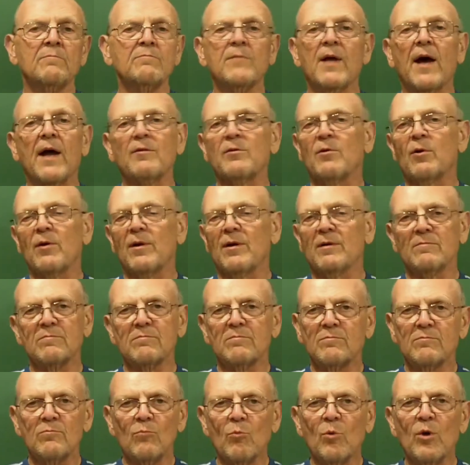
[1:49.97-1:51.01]
not knowing
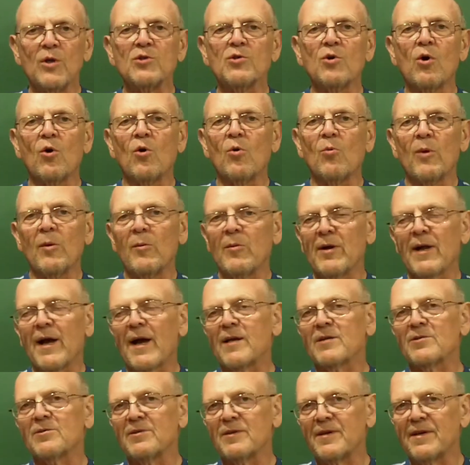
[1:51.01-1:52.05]
which hole we would
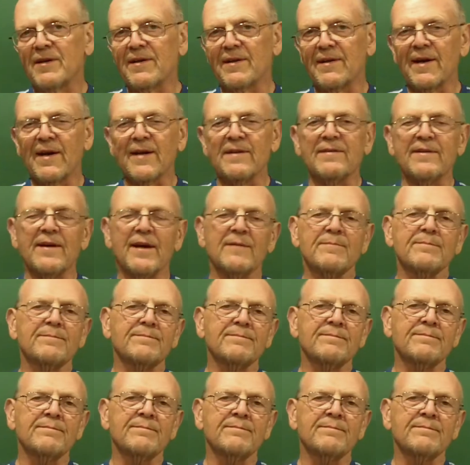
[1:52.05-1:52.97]
actually connect at.